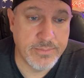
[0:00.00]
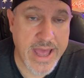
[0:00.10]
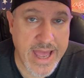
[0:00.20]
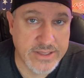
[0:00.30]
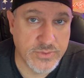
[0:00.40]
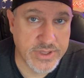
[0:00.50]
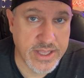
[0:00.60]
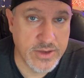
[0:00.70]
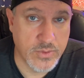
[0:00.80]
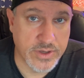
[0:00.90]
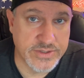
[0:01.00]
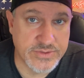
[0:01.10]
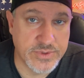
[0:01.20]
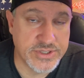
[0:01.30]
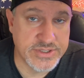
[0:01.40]
packed with
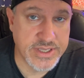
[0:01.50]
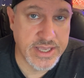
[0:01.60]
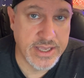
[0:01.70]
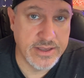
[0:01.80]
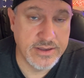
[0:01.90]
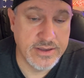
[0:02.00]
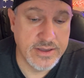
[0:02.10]
keywords, which is key.